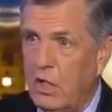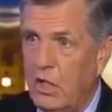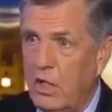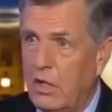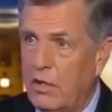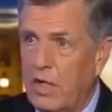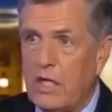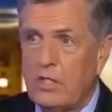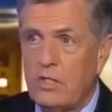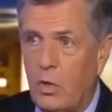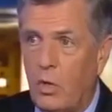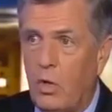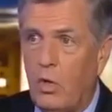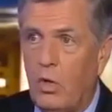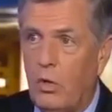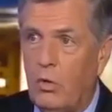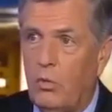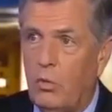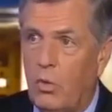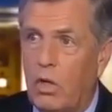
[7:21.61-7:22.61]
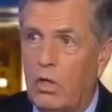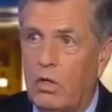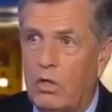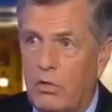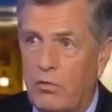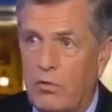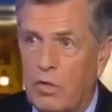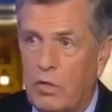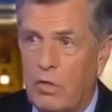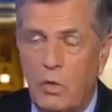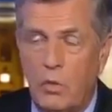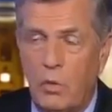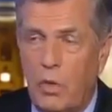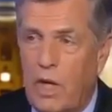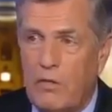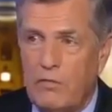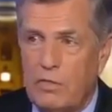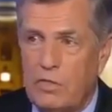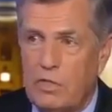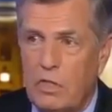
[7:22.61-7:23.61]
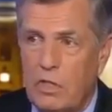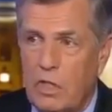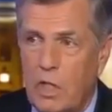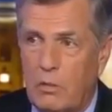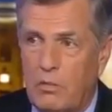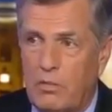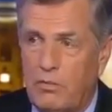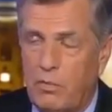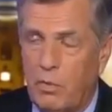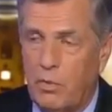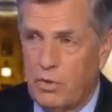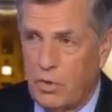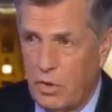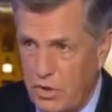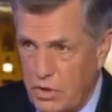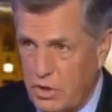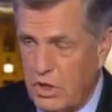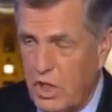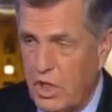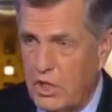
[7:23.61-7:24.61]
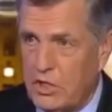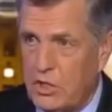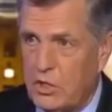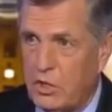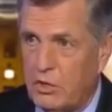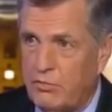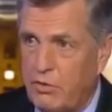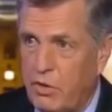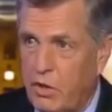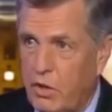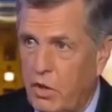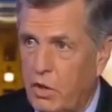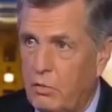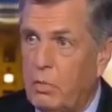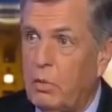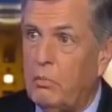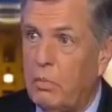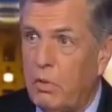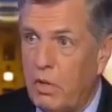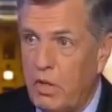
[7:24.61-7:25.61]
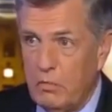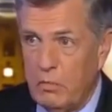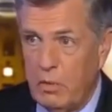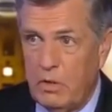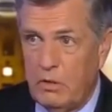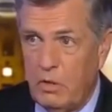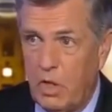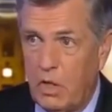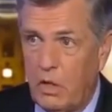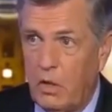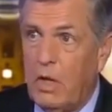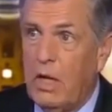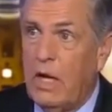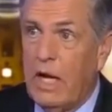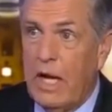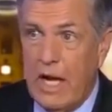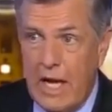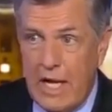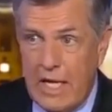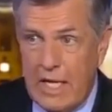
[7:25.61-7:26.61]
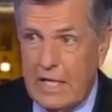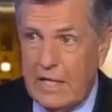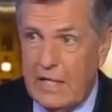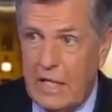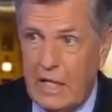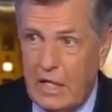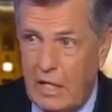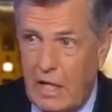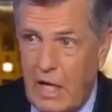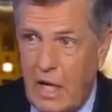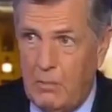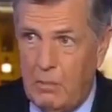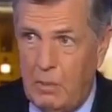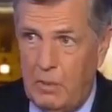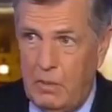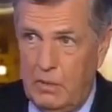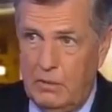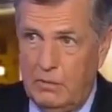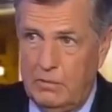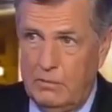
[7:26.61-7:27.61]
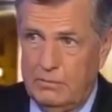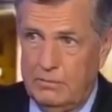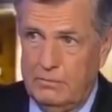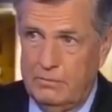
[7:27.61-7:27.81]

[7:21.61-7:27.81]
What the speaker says: That's all relatively new. We haven't seen that before. So his chances look very good. But believe me, Tucker, anything can happen.